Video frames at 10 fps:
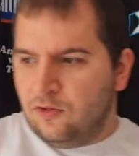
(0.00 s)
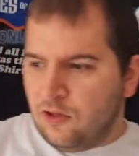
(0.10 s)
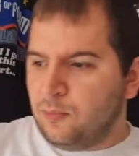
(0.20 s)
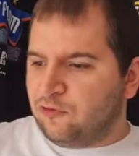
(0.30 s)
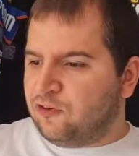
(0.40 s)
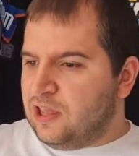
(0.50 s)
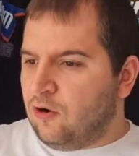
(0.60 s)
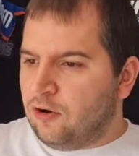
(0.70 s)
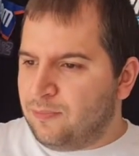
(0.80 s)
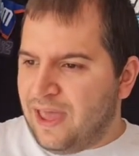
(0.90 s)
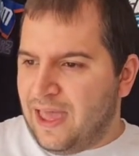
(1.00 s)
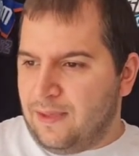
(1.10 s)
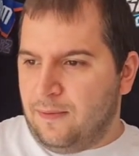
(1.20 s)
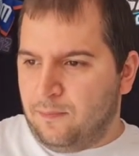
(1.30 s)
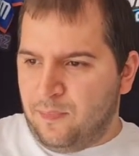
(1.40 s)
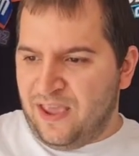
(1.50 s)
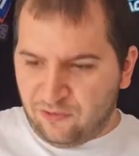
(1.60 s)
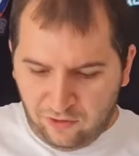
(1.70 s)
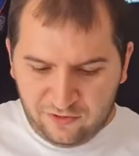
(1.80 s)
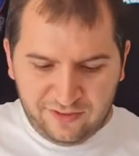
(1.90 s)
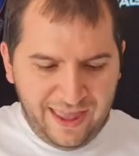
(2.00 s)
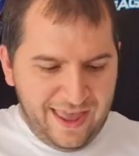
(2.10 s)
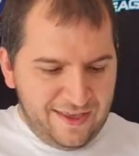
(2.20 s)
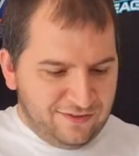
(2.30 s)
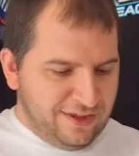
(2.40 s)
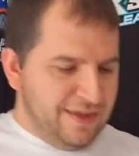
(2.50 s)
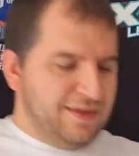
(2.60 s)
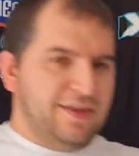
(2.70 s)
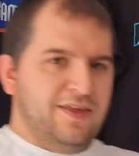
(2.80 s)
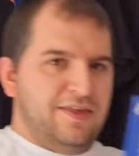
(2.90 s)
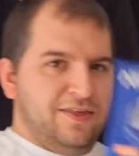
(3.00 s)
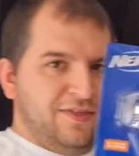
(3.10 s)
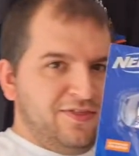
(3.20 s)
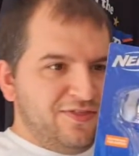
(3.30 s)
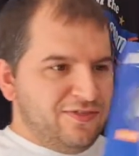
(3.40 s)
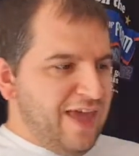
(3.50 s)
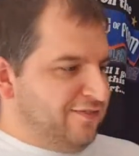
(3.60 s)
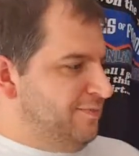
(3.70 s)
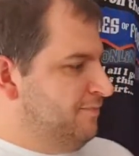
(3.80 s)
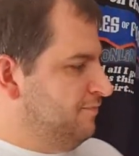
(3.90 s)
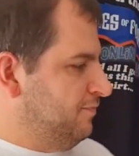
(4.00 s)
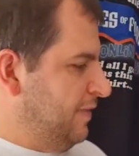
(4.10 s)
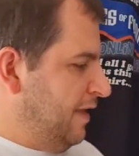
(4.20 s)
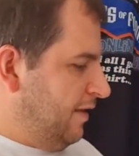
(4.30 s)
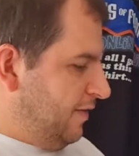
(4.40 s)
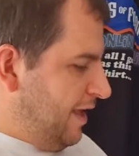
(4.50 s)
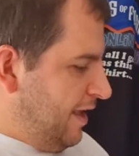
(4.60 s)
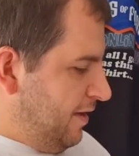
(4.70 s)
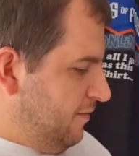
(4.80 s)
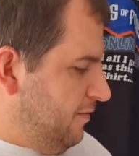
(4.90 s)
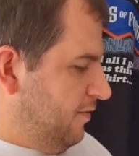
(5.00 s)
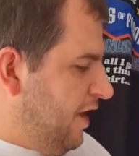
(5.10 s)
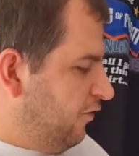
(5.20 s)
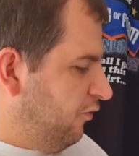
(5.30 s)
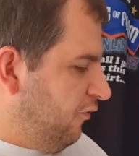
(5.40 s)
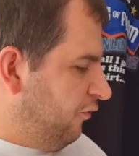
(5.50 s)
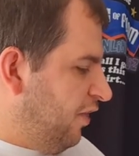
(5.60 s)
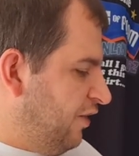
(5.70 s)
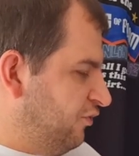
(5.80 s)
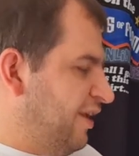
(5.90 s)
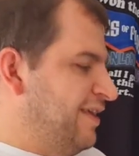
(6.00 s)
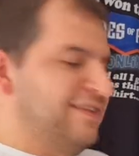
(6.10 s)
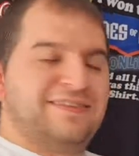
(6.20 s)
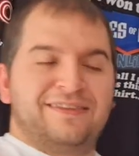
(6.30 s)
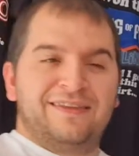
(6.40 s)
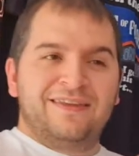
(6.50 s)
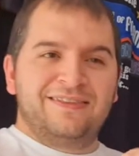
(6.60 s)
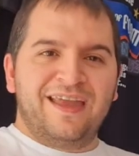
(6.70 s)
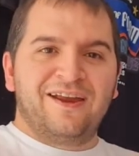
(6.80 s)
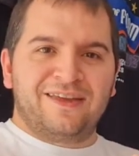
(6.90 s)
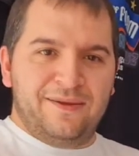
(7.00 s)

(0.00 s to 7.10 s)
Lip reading: Number 3 on my best list is this. The Nerf Flash Strike Target.